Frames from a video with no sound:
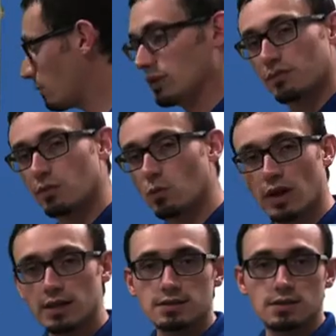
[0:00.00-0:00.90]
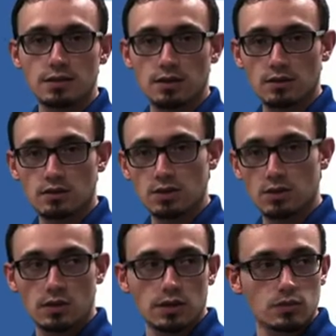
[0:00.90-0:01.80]
different ways to do
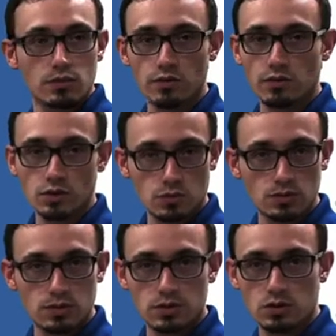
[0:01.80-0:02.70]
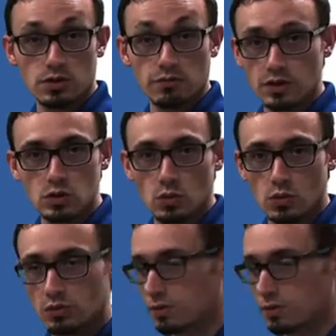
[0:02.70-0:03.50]
this. The first one's just a visual